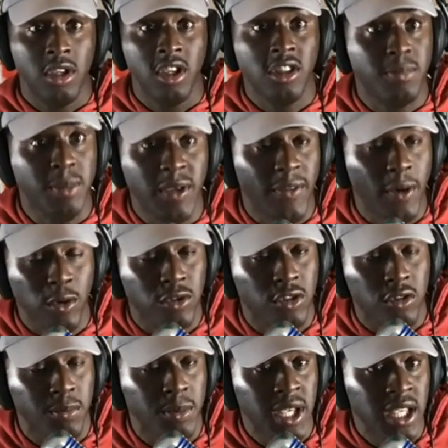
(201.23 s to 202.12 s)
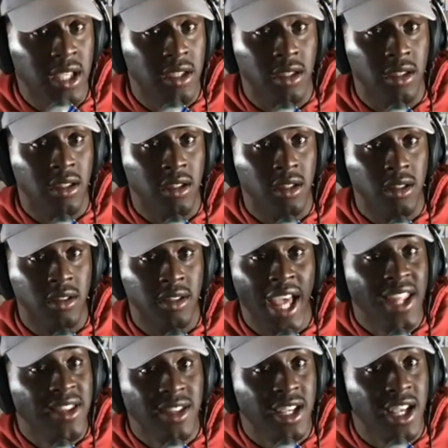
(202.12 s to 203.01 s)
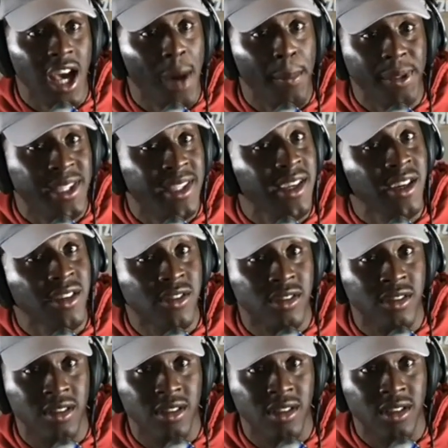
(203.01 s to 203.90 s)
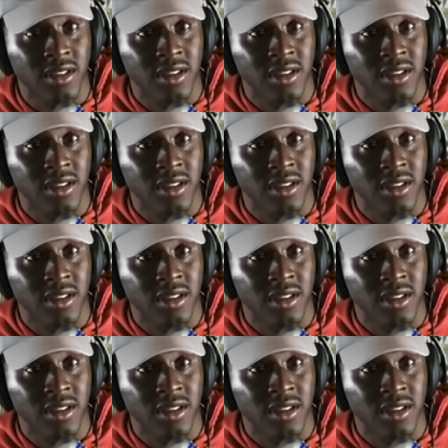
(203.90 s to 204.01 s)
it's me versus me. That's the competition.